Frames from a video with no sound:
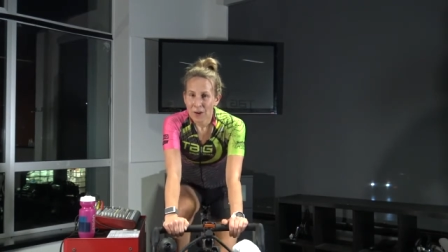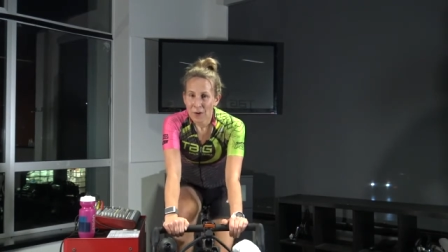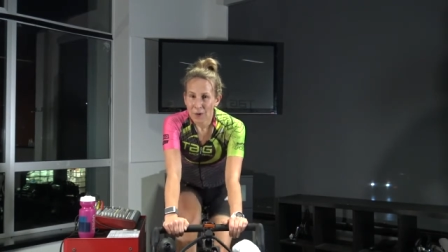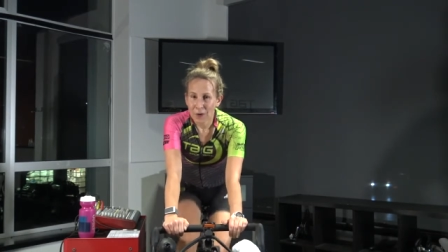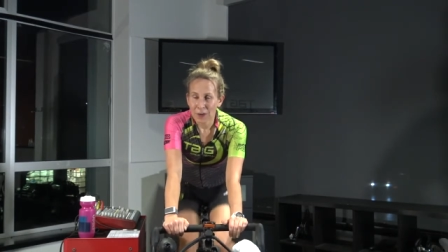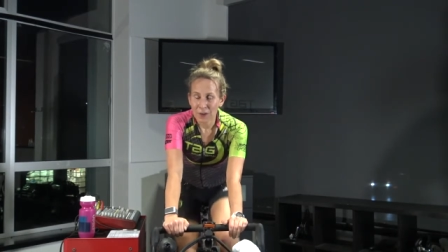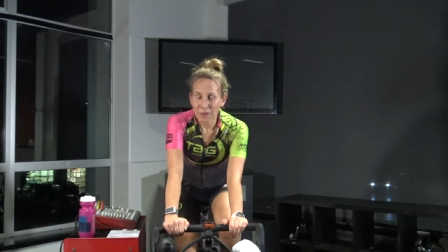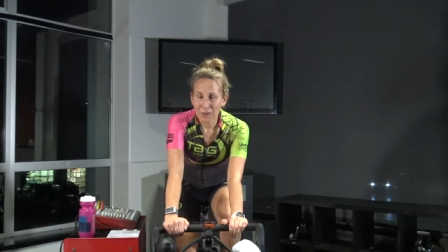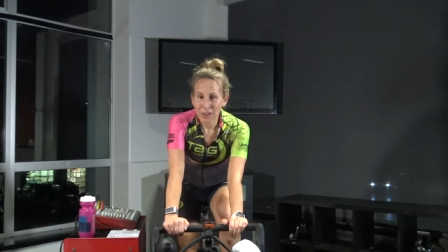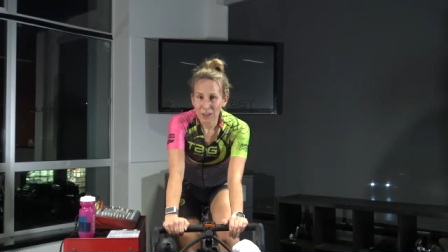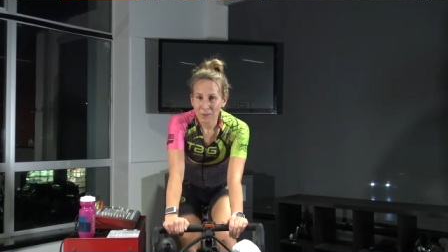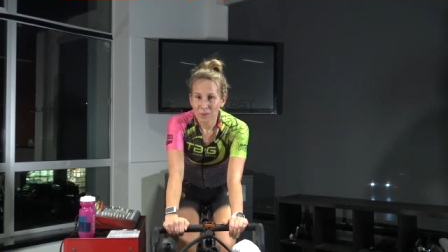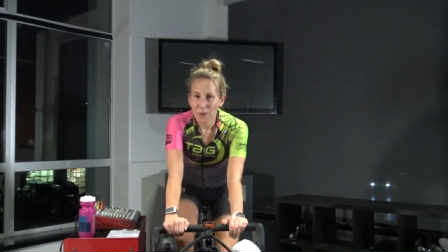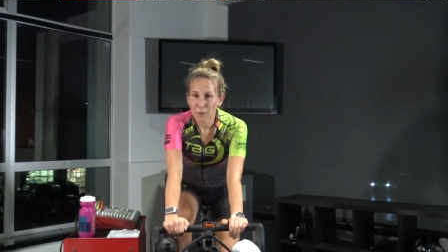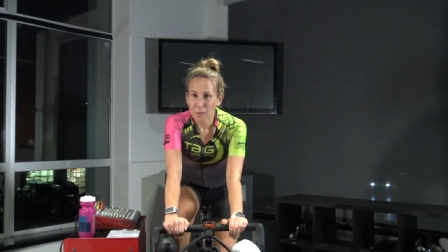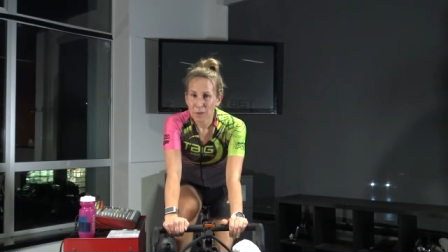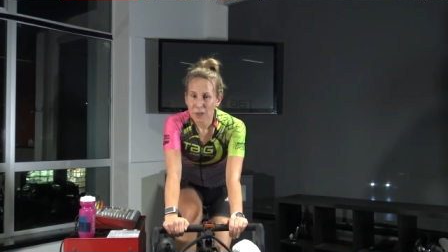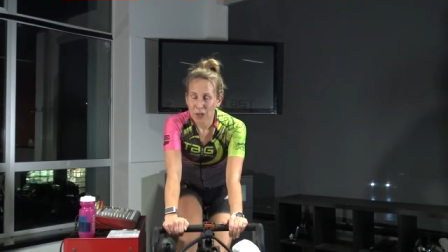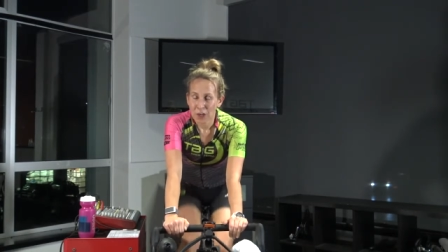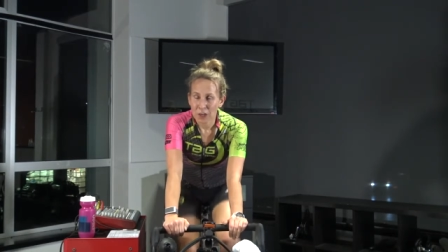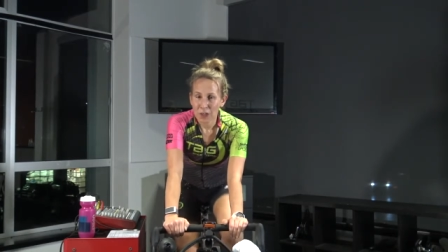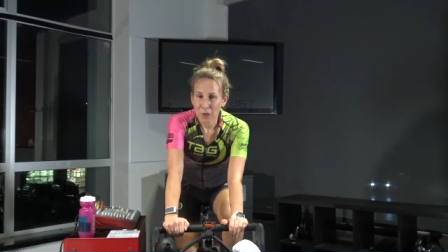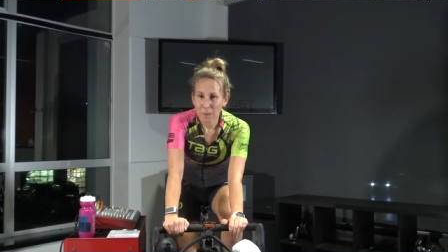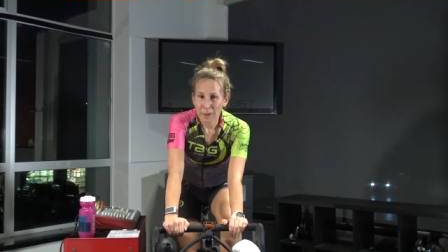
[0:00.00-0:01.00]
or even if you've
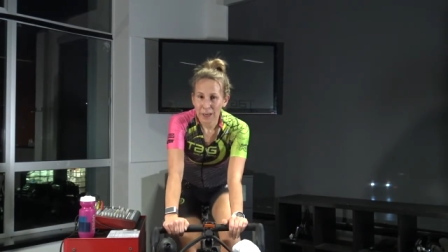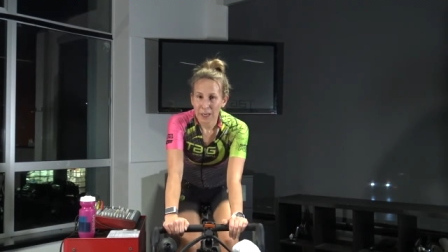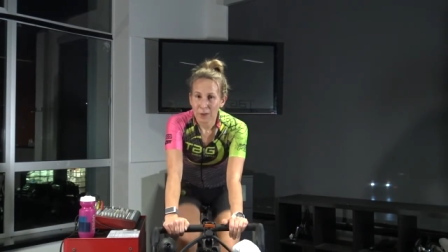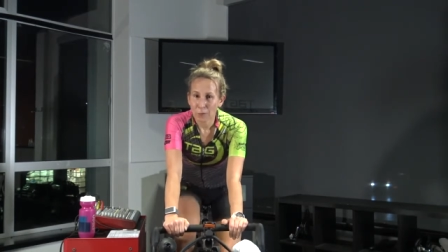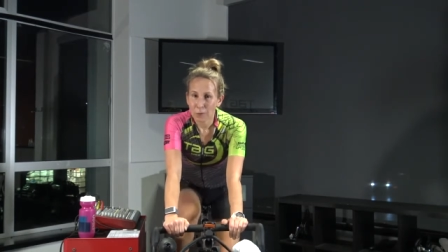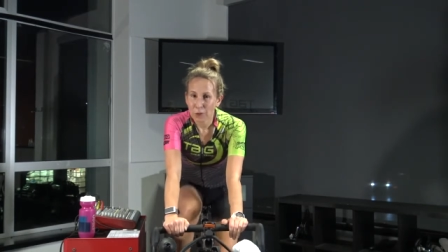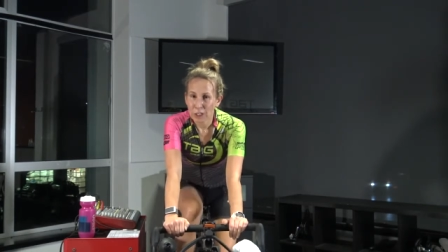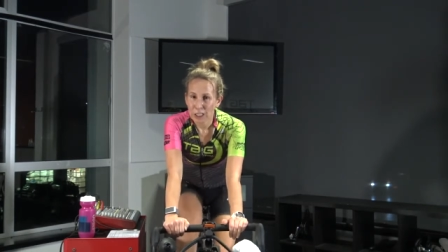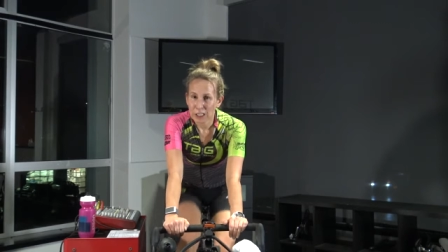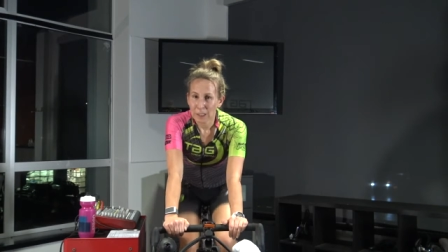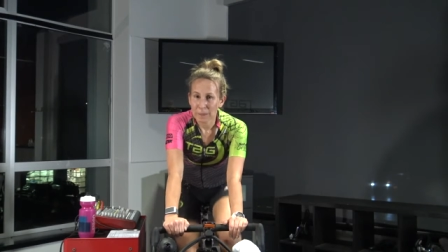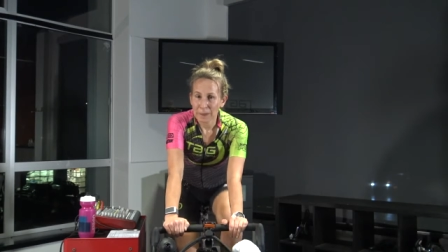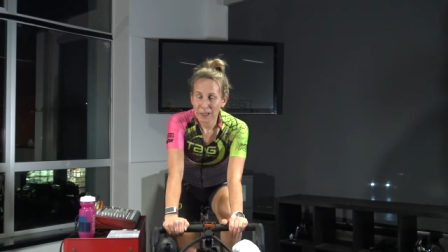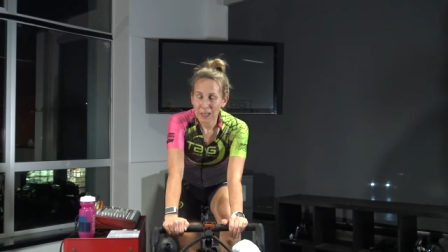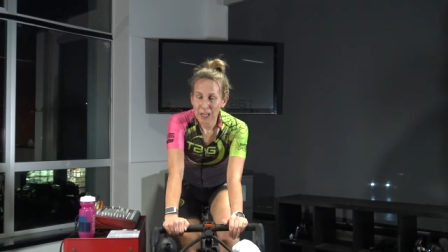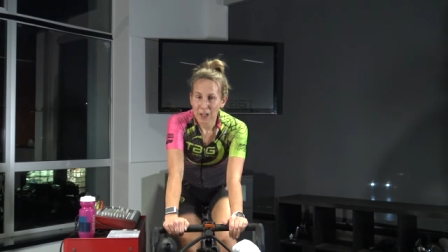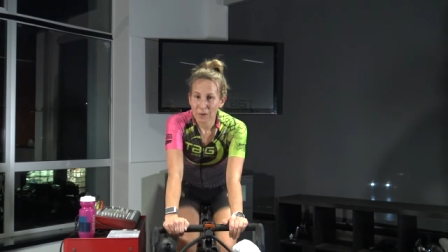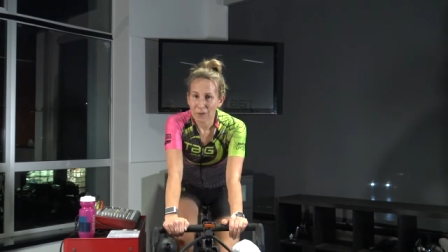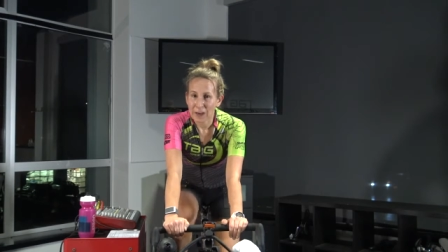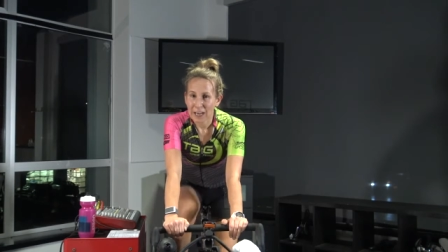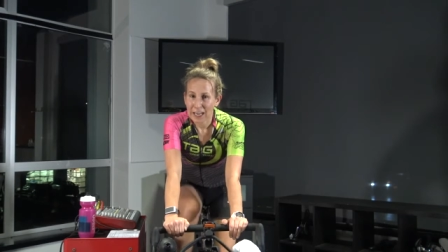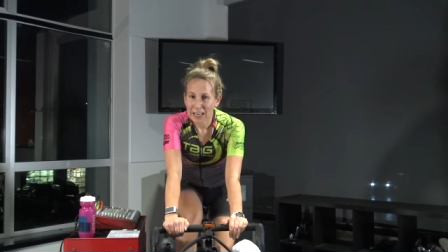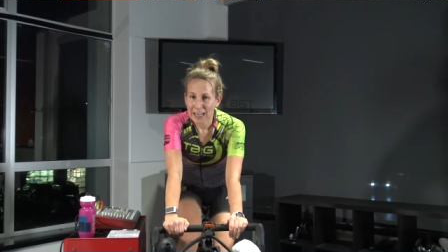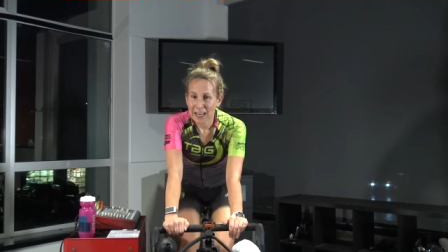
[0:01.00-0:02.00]
been on your bike for a little bit
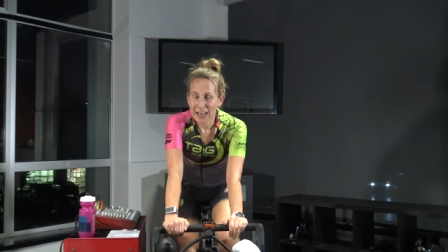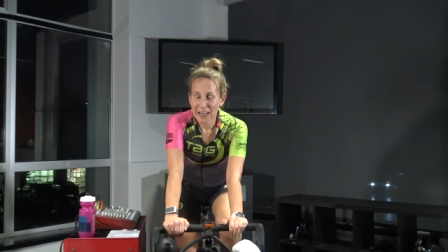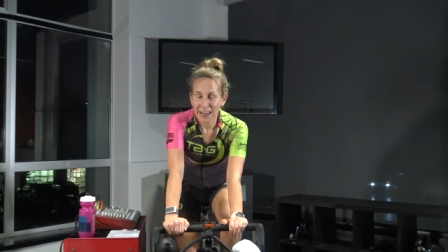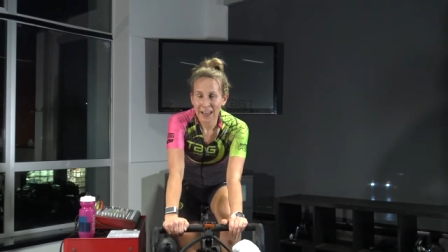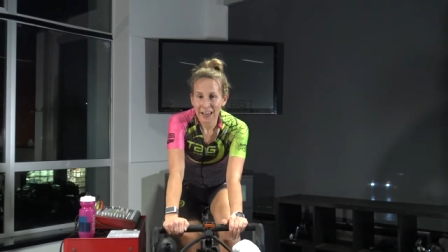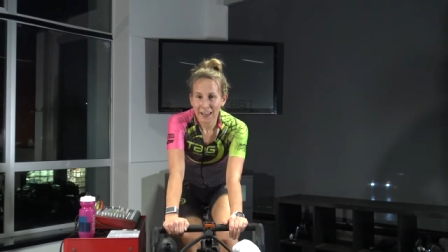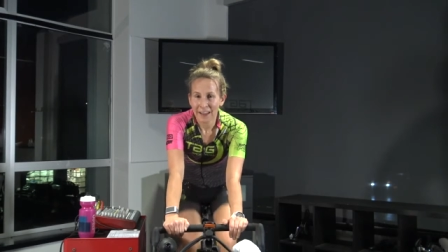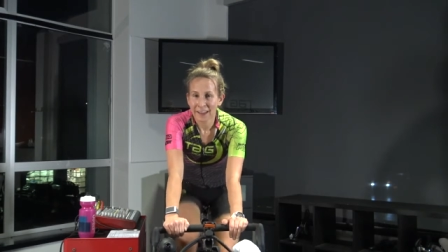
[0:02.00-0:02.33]
already,